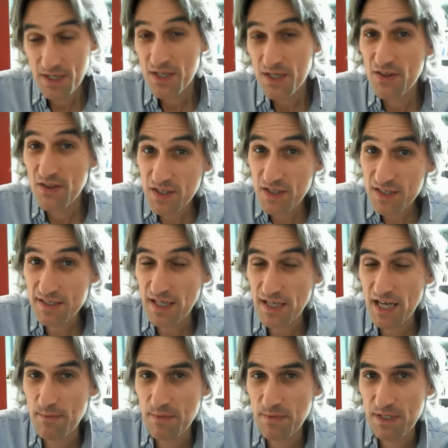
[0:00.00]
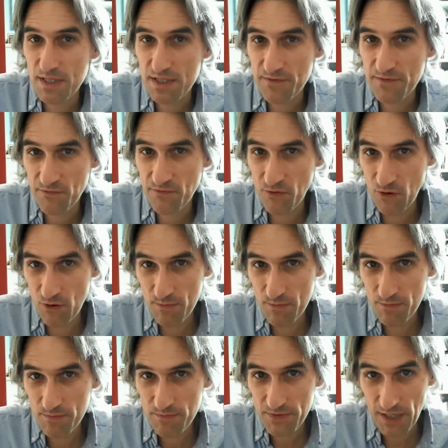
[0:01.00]
This game is
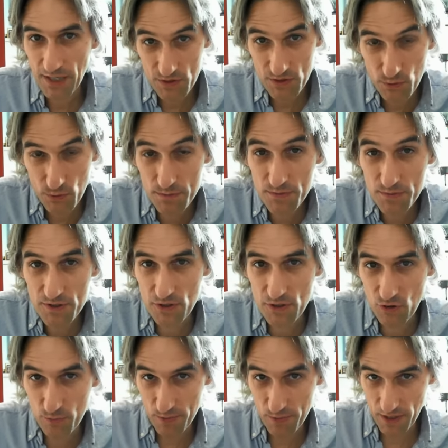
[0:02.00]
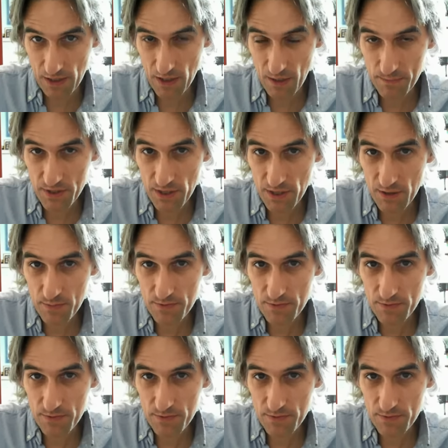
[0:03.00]
from that tournament, the European Club Cup,